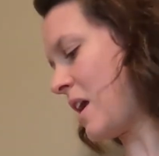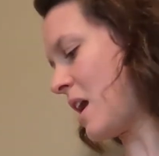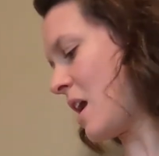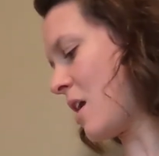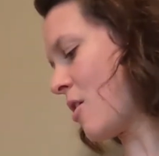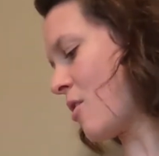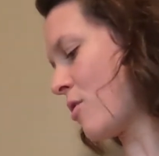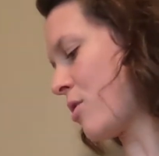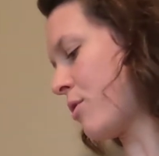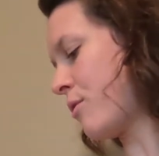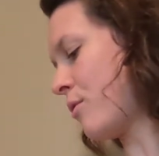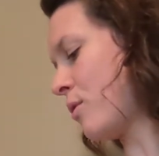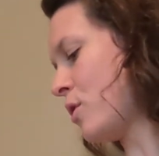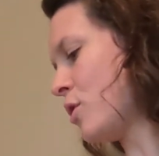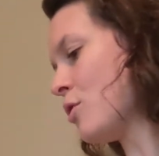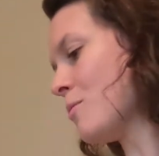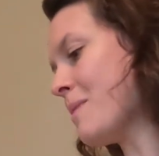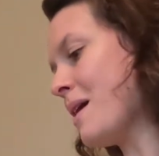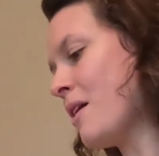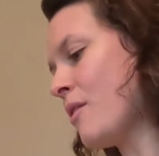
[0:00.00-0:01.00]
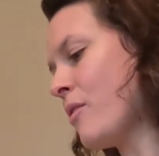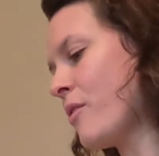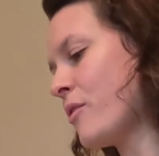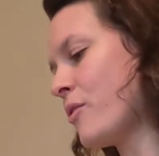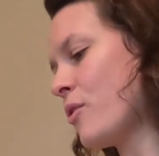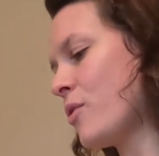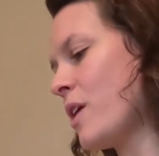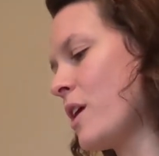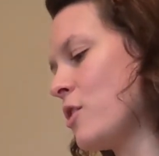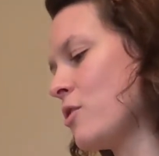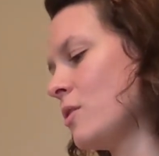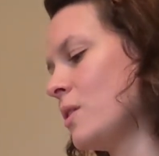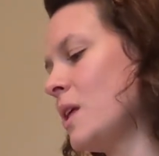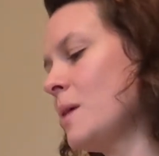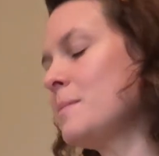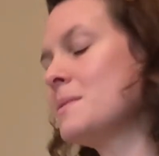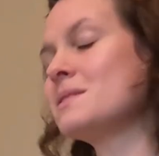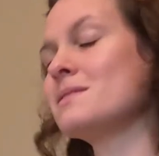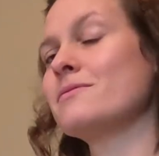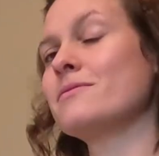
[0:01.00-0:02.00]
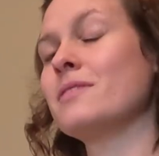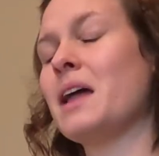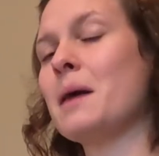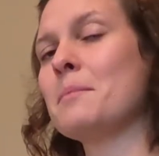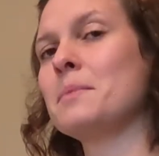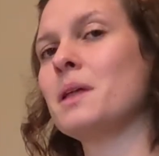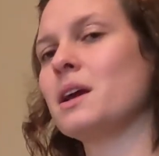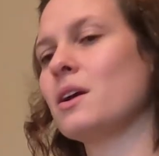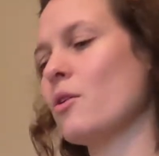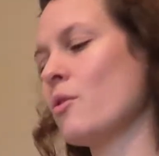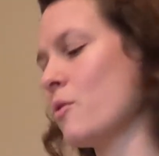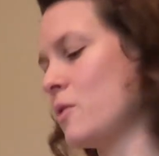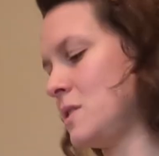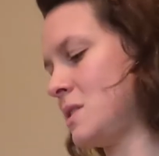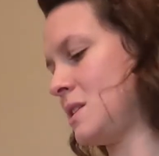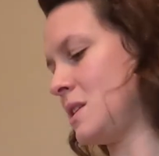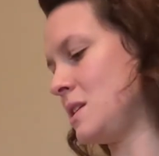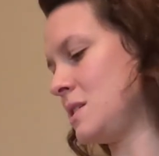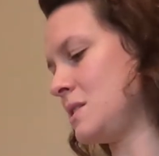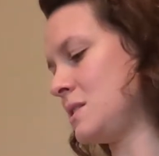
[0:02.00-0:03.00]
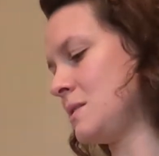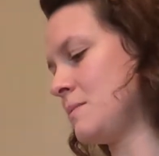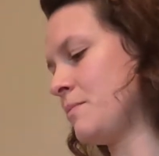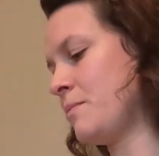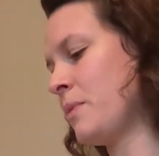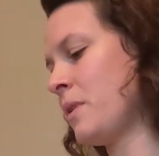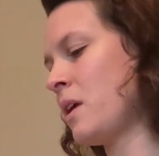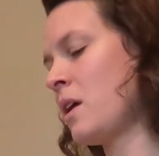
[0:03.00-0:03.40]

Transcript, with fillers: air through your mouth so that your lips flap like a horse's.